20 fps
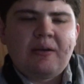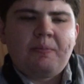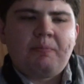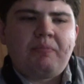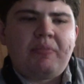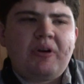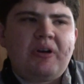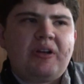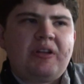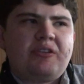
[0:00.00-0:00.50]

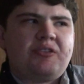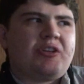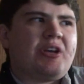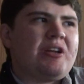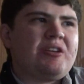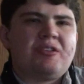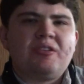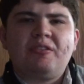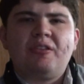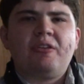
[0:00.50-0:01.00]
but
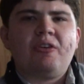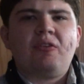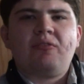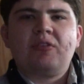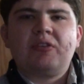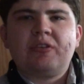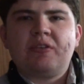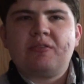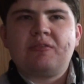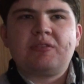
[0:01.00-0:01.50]
changing the
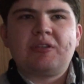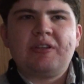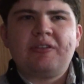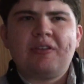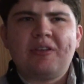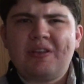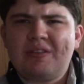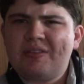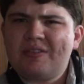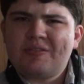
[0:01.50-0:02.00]
overtones, and you
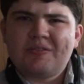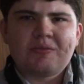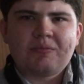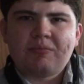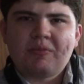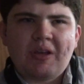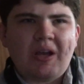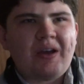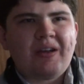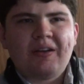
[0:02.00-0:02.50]
get this
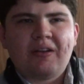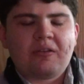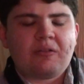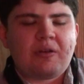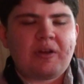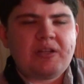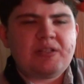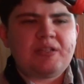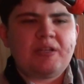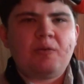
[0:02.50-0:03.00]
kind of
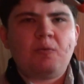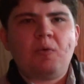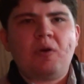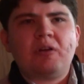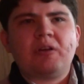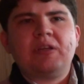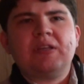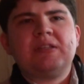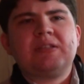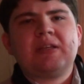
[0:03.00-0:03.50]
crazy
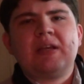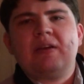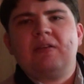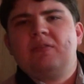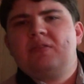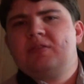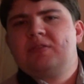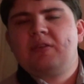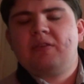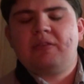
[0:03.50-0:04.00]
wonky
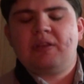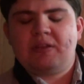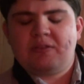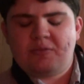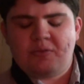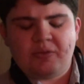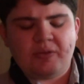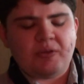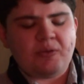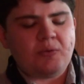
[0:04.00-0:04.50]
sound. So that's
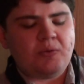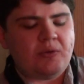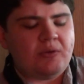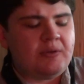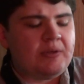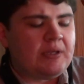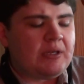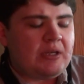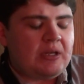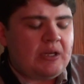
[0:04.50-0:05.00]
really cool.
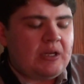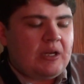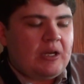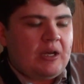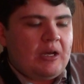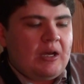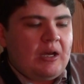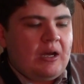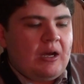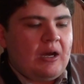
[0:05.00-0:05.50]

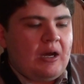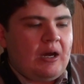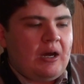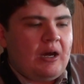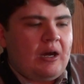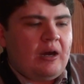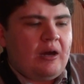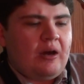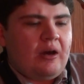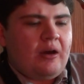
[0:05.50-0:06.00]

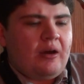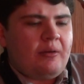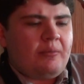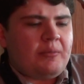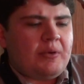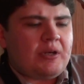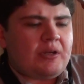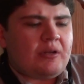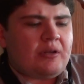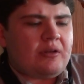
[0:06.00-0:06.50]

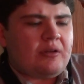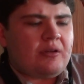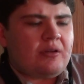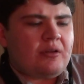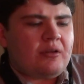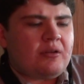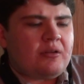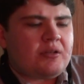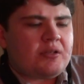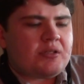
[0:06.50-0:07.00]

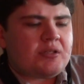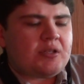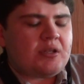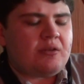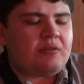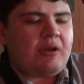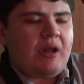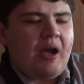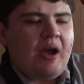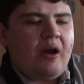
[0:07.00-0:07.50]
So
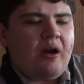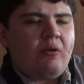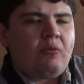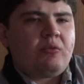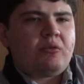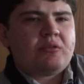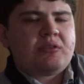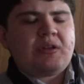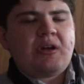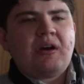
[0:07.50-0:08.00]
now
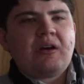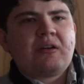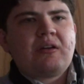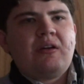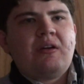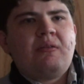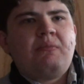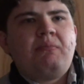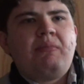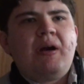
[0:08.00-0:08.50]
we'll
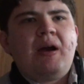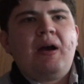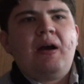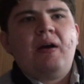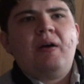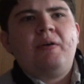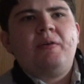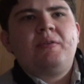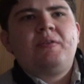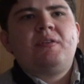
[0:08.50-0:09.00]
talk
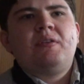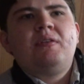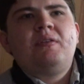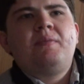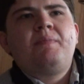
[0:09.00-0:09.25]
about